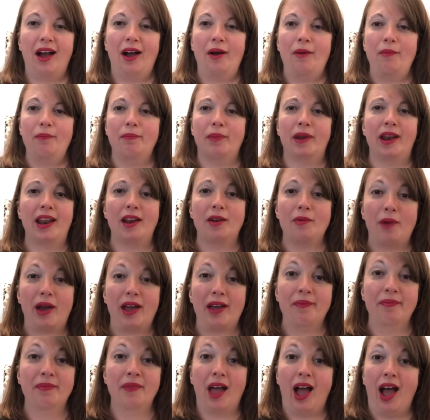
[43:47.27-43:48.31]

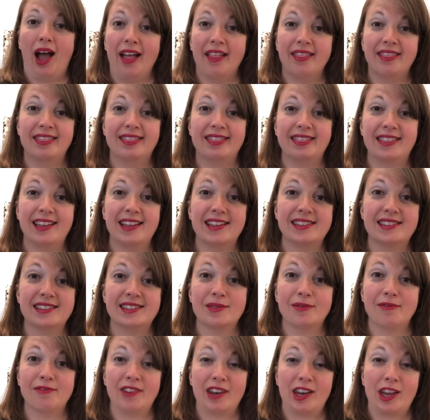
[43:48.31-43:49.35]
anyway, this
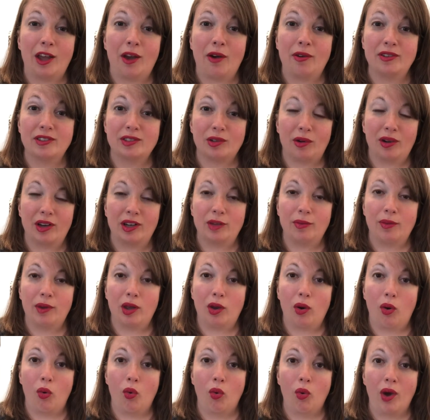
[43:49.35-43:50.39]
video is going to be
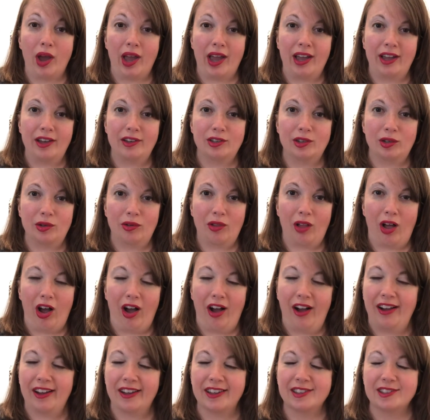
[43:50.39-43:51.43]
way too
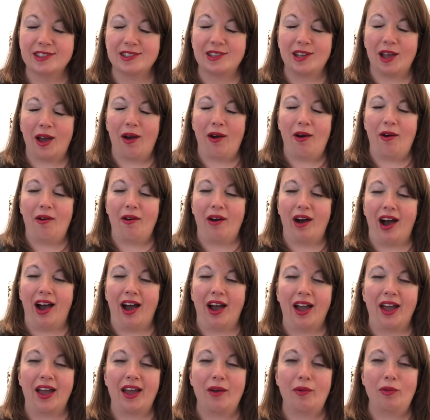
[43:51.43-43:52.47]
long, so
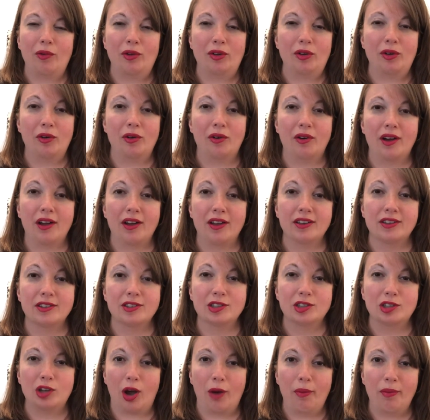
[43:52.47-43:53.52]
I will
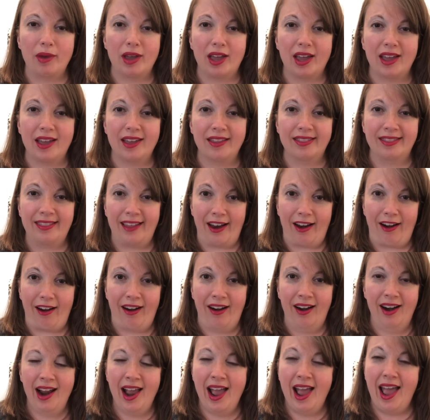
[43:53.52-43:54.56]
stop it
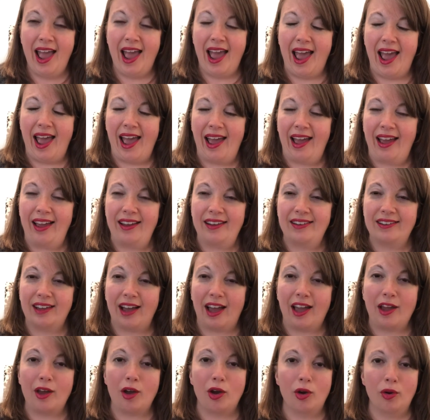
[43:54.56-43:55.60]
there. And
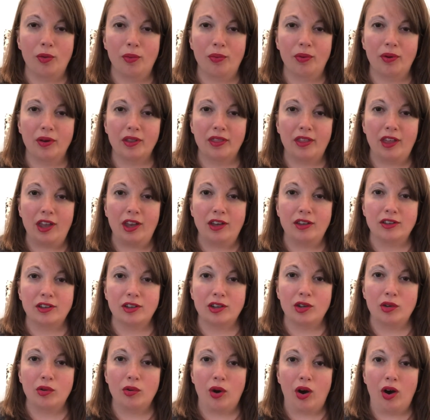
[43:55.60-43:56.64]
I hope that
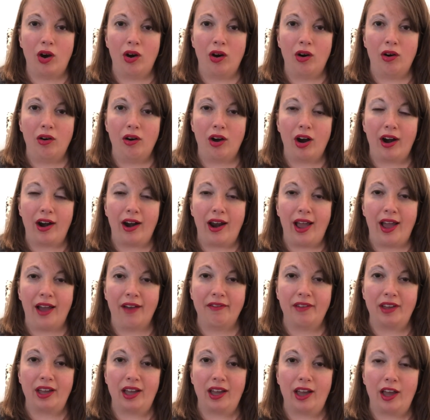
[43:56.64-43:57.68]
you all are
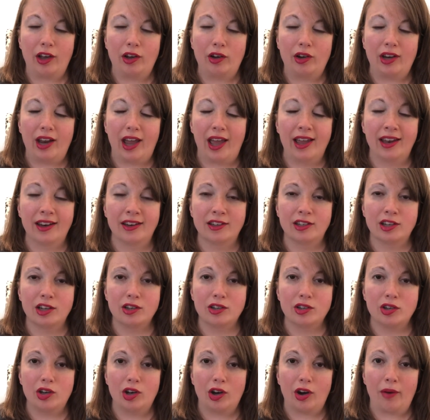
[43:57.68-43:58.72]
having a good end
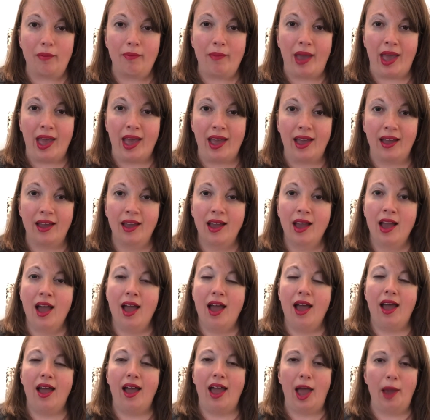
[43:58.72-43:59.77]
to your May.
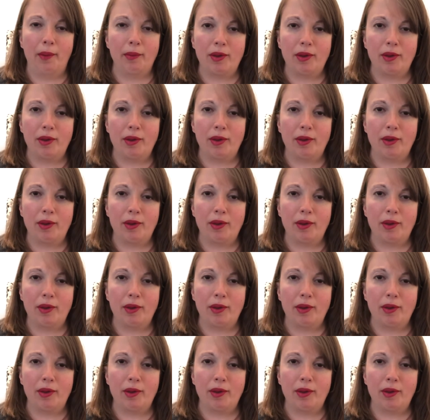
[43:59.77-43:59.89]
Happy